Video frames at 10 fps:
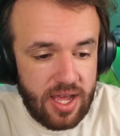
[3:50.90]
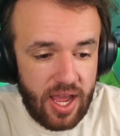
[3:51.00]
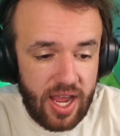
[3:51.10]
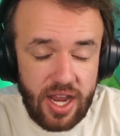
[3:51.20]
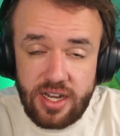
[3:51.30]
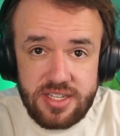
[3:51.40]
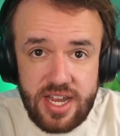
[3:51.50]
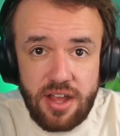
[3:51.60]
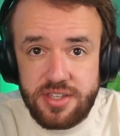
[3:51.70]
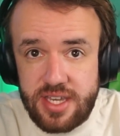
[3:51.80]
And it
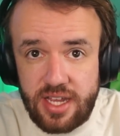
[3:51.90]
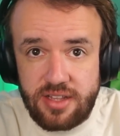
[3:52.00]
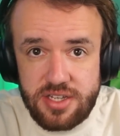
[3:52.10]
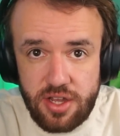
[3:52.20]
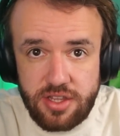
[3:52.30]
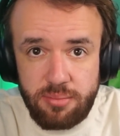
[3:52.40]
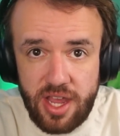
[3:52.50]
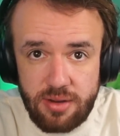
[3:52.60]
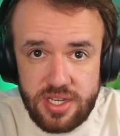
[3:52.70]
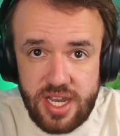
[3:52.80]
sounds like this
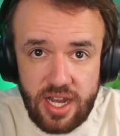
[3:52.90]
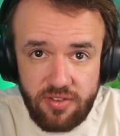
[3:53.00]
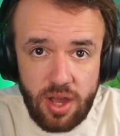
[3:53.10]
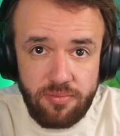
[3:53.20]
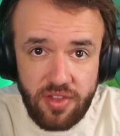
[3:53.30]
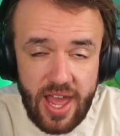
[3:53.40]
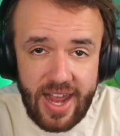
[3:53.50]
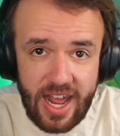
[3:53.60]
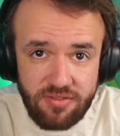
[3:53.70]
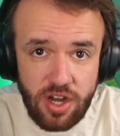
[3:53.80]
ultimatum has kind of come flying
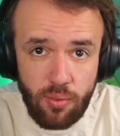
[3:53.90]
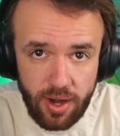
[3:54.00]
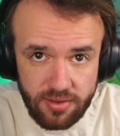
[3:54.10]
out of nowhere.